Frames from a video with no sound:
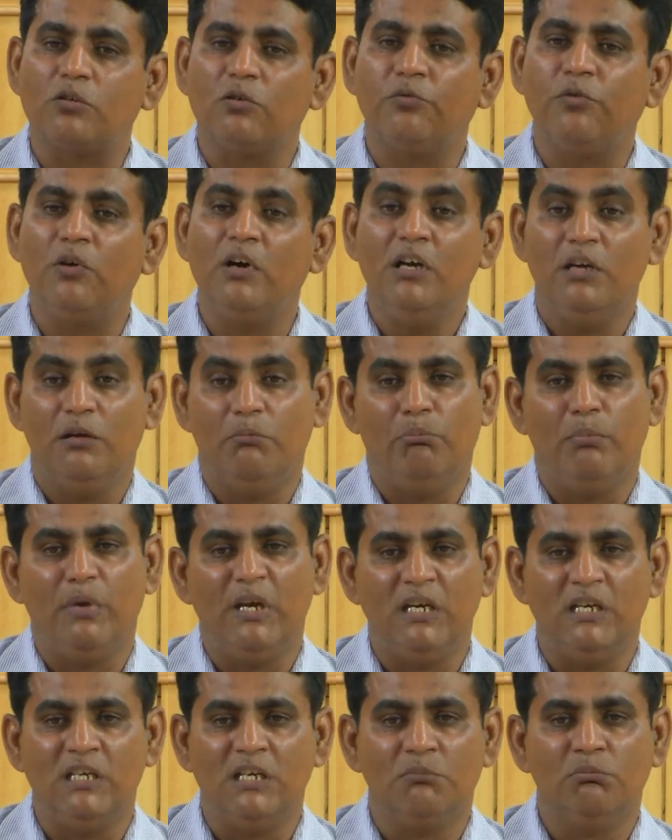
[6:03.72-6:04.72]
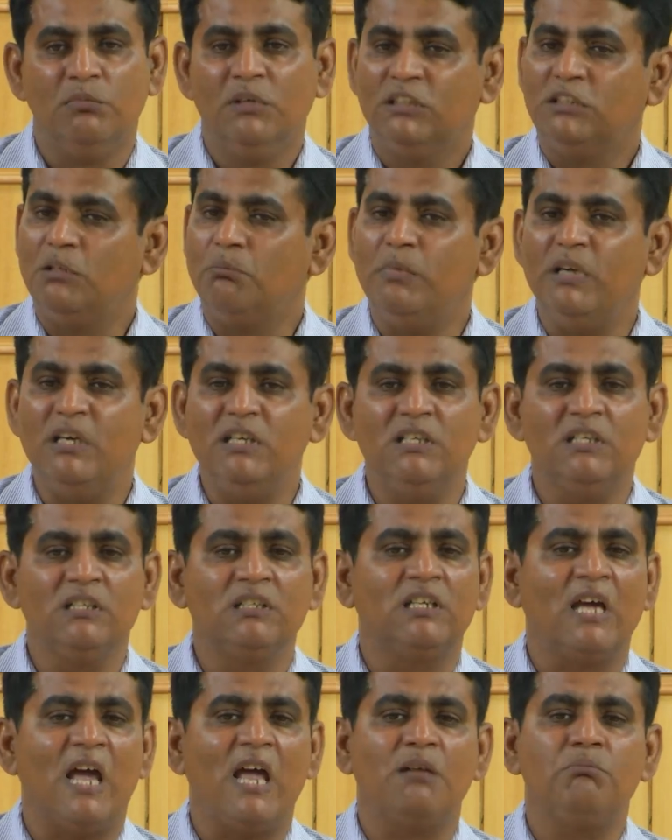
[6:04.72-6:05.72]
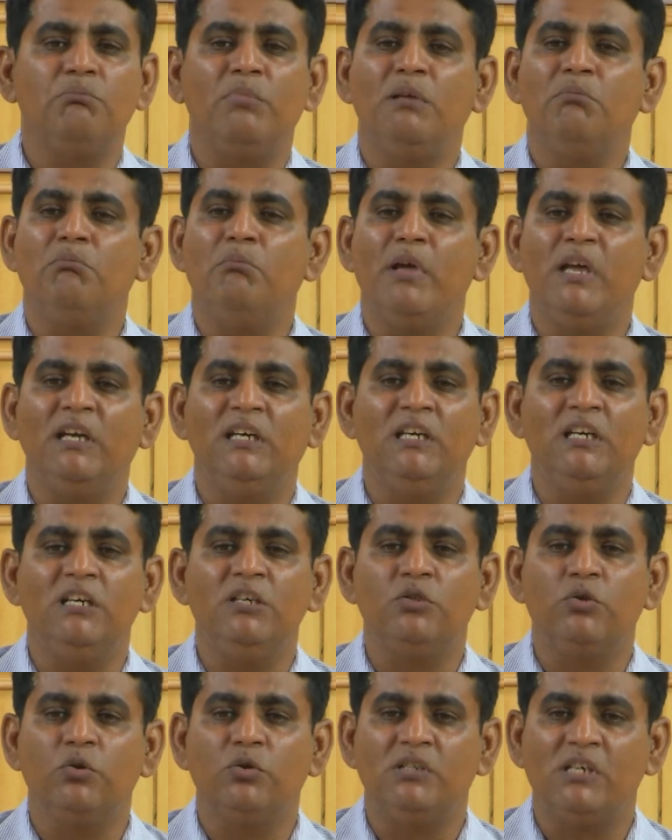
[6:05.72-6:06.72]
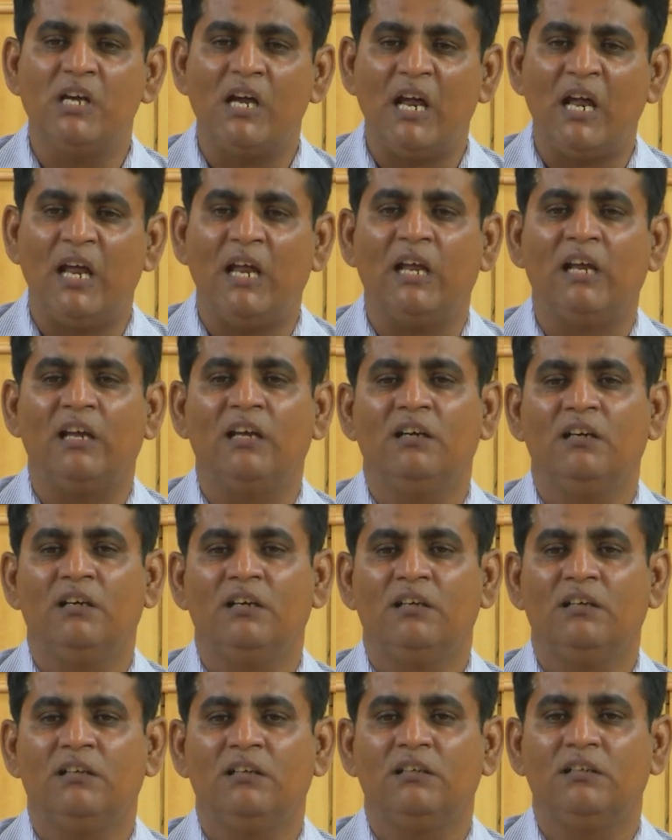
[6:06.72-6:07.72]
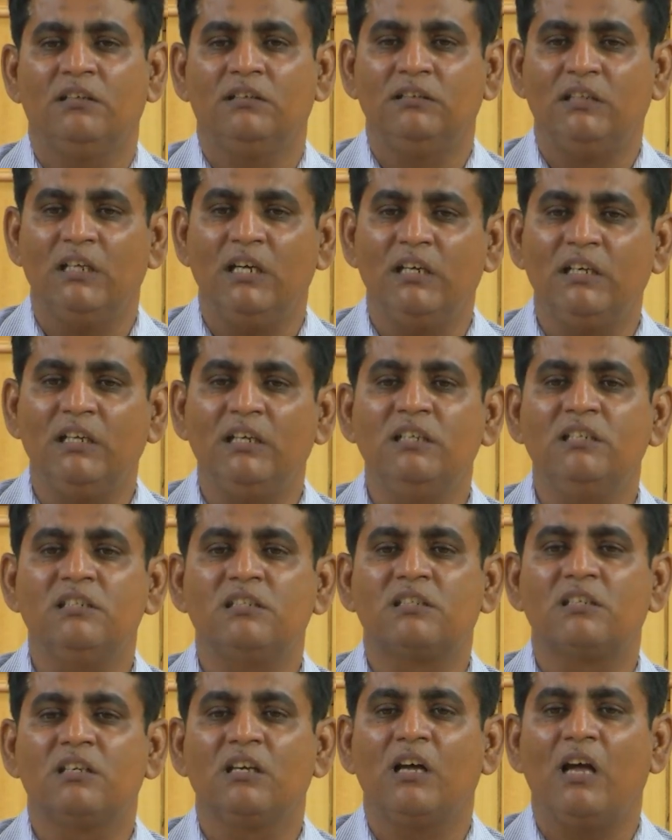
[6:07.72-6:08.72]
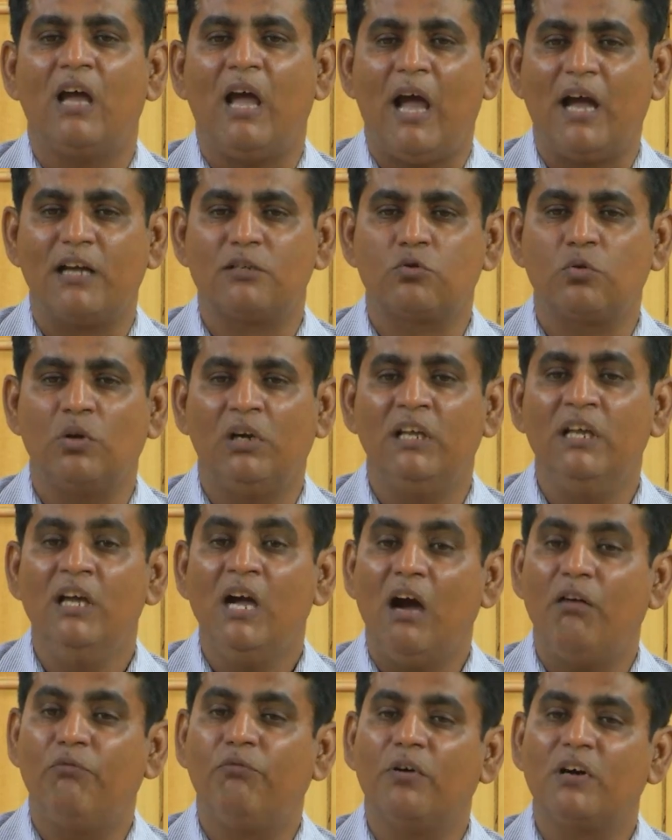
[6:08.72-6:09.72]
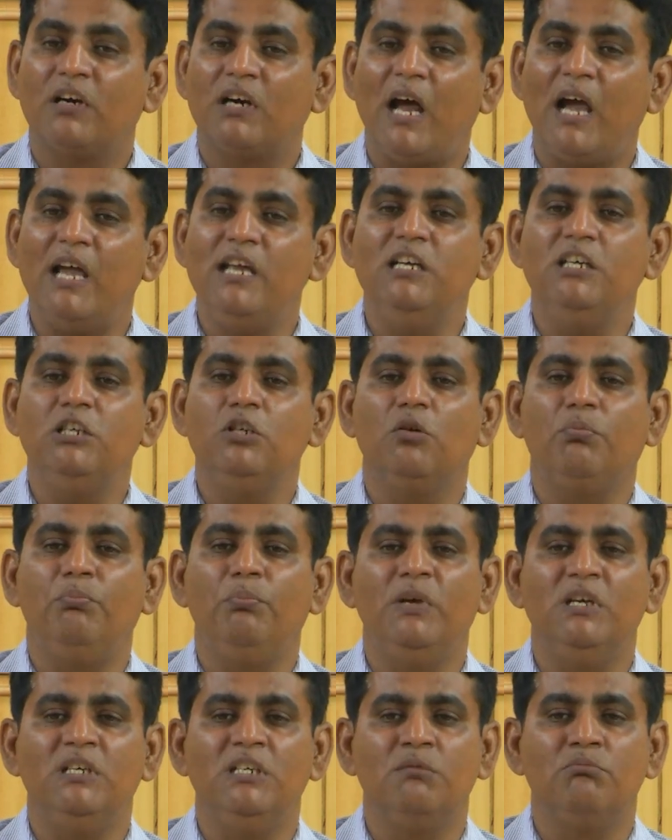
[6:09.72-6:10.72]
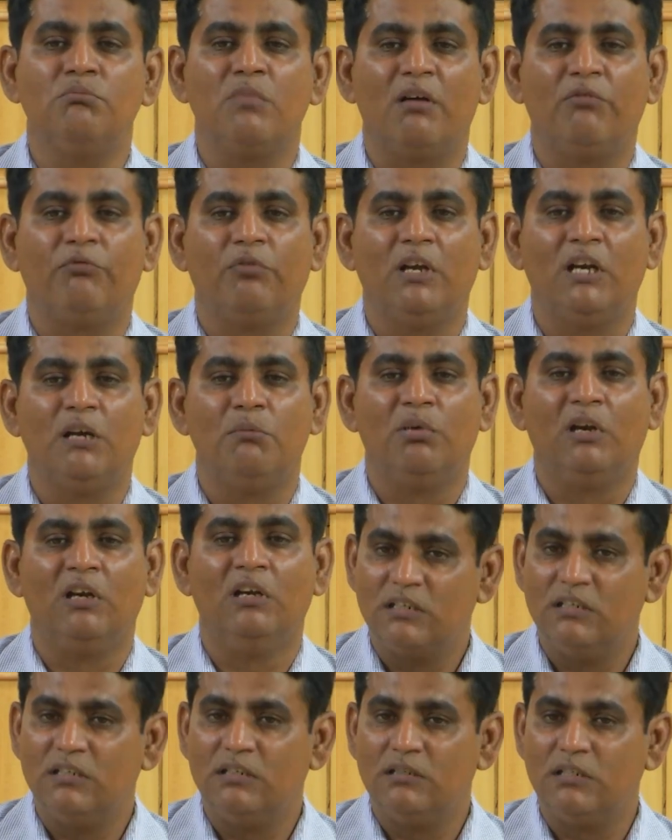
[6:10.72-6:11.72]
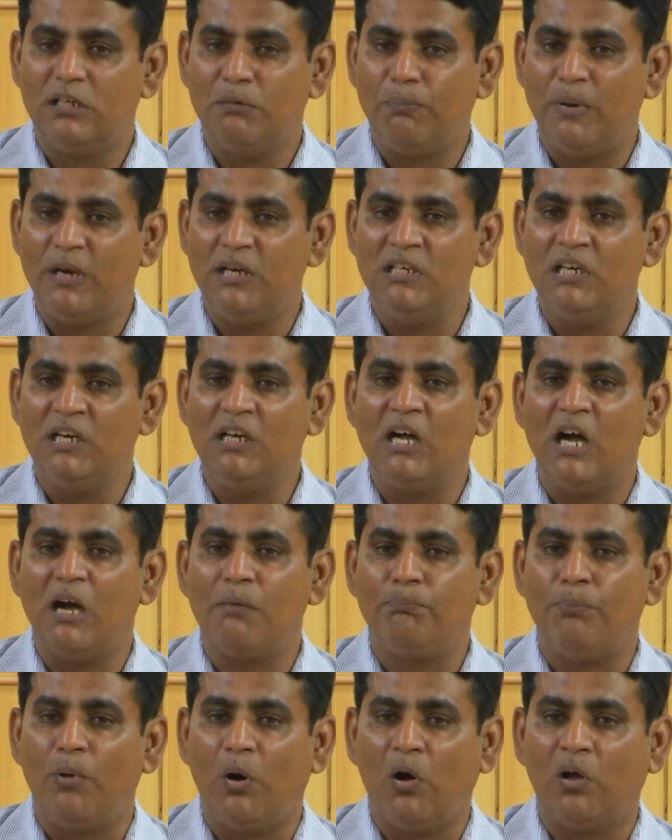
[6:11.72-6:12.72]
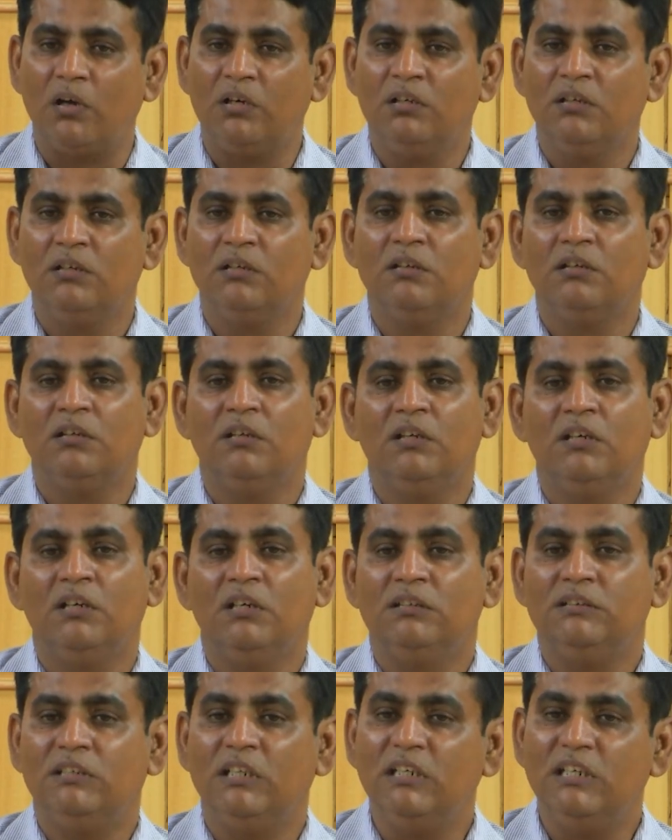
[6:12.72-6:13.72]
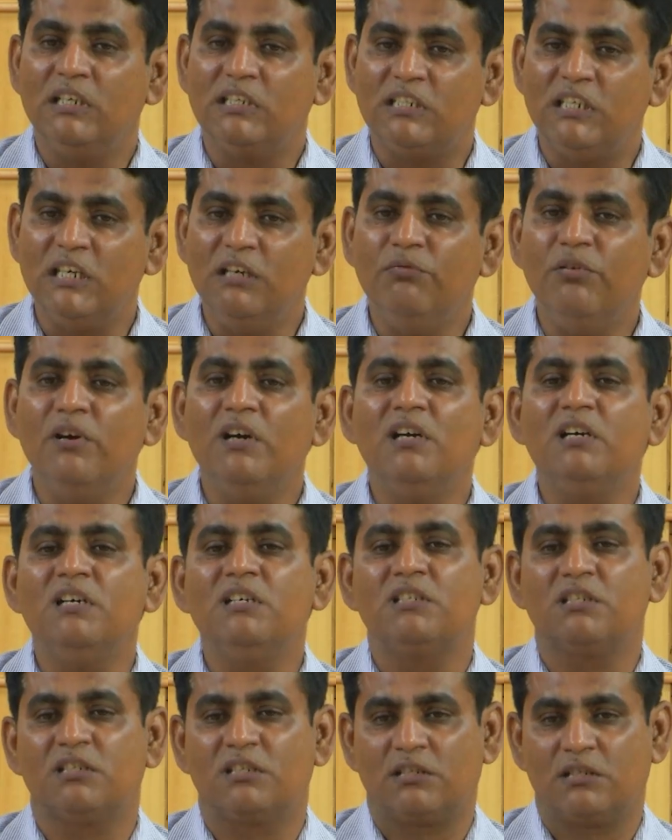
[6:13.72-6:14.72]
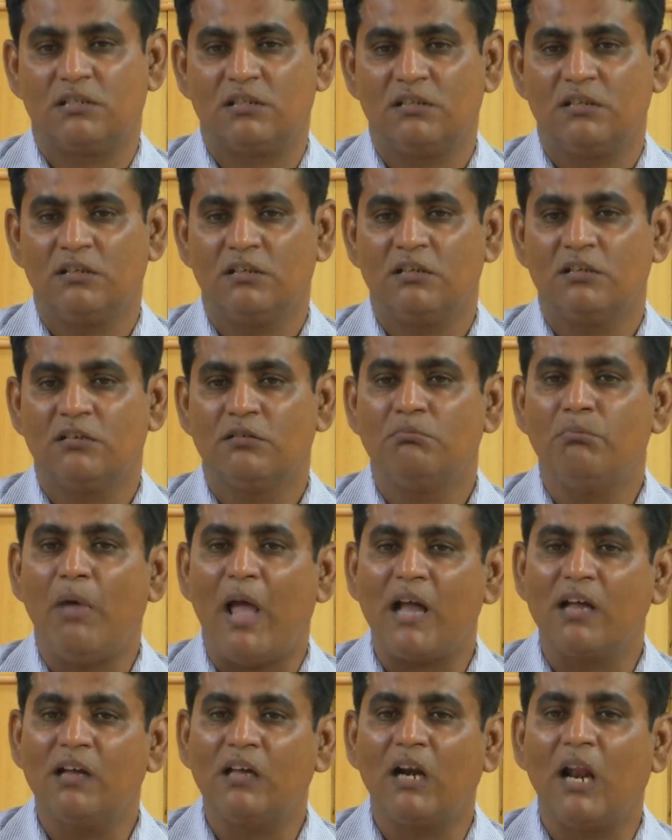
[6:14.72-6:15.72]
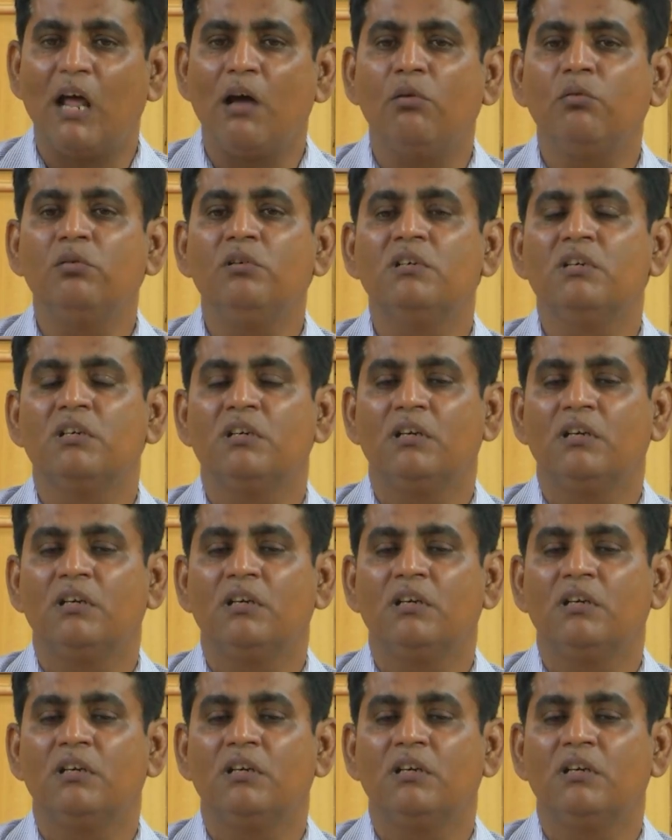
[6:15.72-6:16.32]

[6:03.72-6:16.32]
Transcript: of a medium. The medium can be many today. There is actually a variety of medium available depending upon the receiver's background,